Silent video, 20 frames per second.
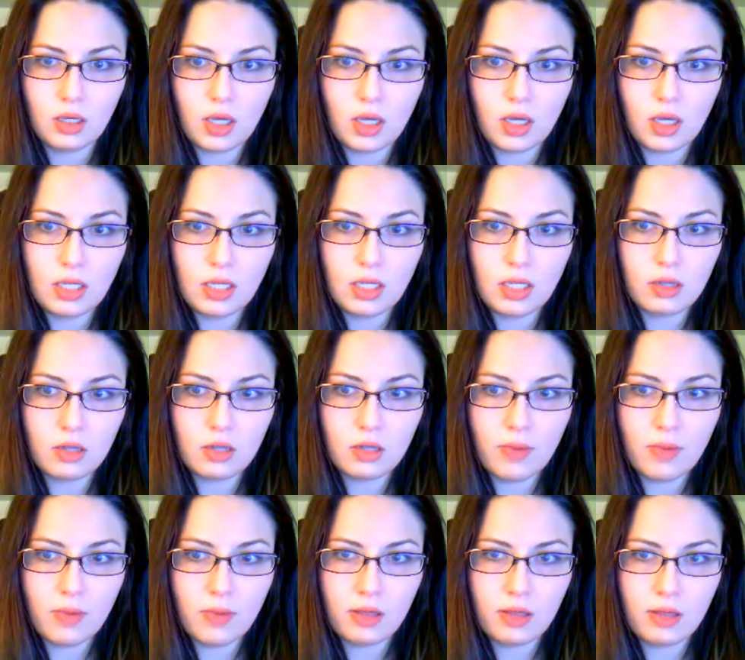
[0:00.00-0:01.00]
He talks
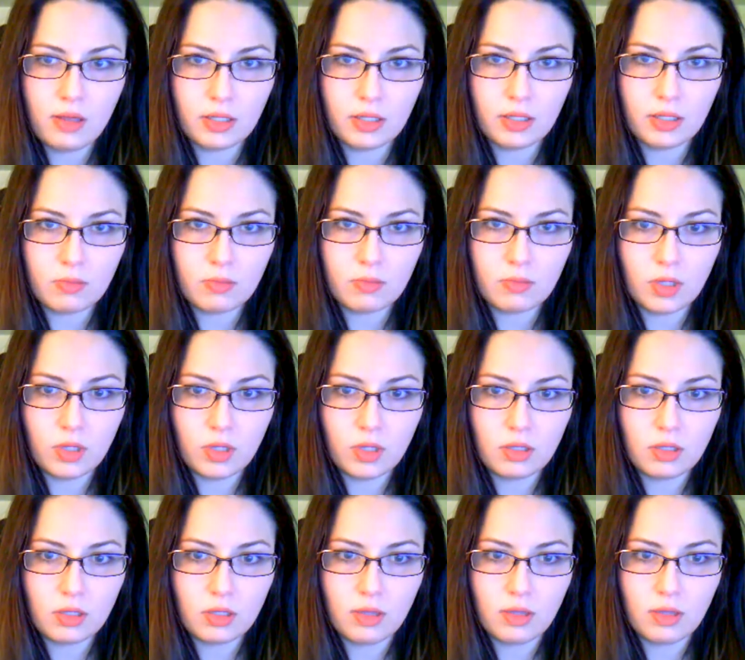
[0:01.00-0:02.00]
about like some really good
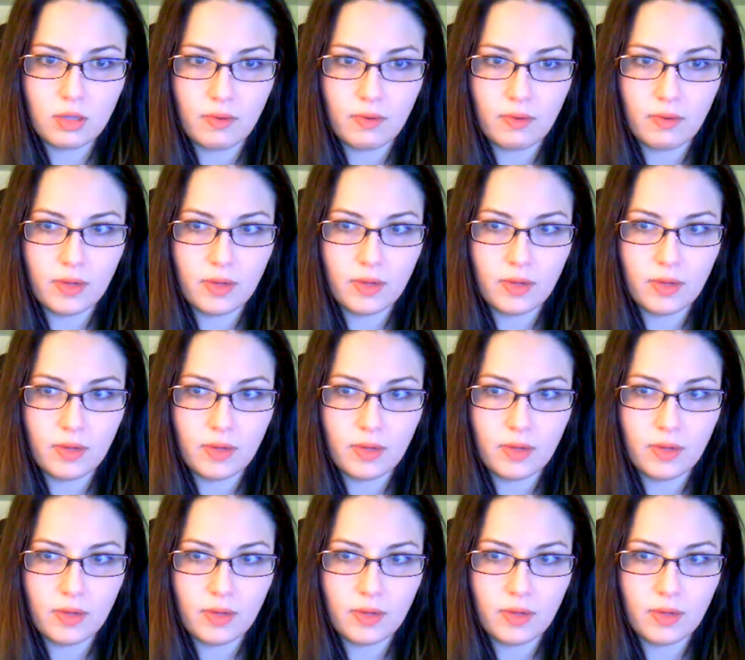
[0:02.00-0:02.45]
stuff over there.